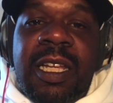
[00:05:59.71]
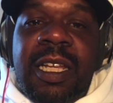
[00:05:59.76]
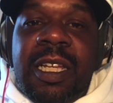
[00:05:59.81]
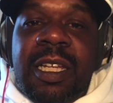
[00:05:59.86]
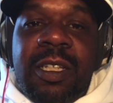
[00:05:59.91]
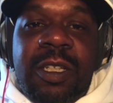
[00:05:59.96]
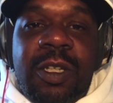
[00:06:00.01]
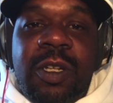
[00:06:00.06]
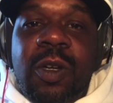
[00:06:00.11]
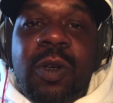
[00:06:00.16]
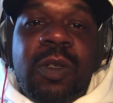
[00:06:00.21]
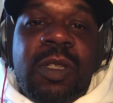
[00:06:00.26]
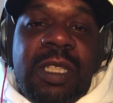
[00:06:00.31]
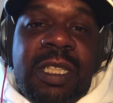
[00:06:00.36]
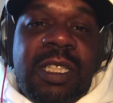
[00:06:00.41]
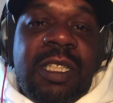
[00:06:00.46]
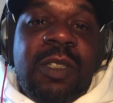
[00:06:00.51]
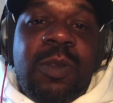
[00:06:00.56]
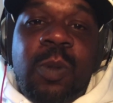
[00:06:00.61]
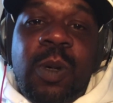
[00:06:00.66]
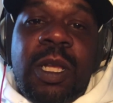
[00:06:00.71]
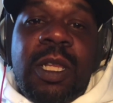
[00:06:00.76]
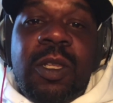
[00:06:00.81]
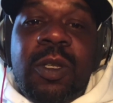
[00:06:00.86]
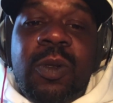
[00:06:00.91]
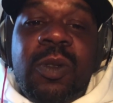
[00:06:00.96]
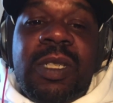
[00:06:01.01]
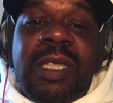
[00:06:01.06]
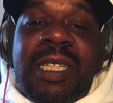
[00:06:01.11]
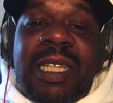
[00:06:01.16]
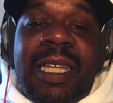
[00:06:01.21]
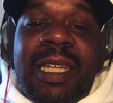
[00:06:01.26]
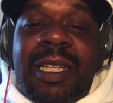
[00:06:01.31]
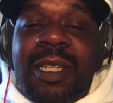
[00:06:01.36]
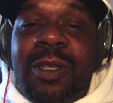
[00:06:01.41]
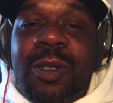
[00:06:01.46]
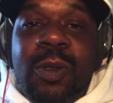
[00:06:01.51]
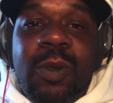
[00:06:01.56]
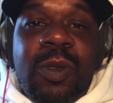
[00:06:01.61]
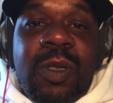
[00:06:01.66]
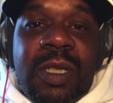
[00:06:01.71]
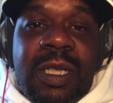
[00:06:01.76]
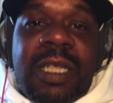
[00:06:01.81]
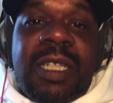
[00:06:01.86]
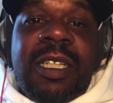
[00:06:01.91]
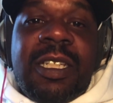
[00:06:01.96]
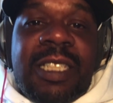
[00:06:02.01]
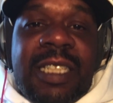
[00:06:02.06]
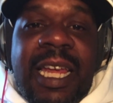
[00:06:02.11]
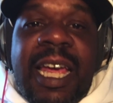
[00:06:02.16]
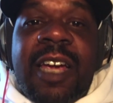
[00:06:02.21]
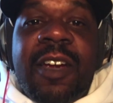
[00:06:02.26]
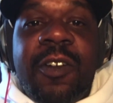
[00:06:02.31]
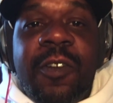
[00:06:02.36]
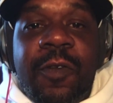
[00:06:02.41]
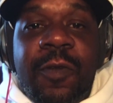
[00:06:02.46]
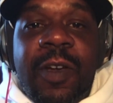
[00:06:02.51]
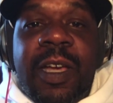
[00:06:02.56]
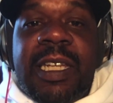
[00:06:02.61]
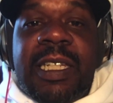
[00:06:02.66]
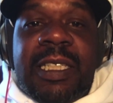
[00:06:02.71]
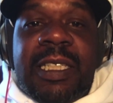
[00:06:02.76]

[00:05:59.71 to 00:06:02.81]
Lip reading: You know, this is what Luke did. Luke sacrificed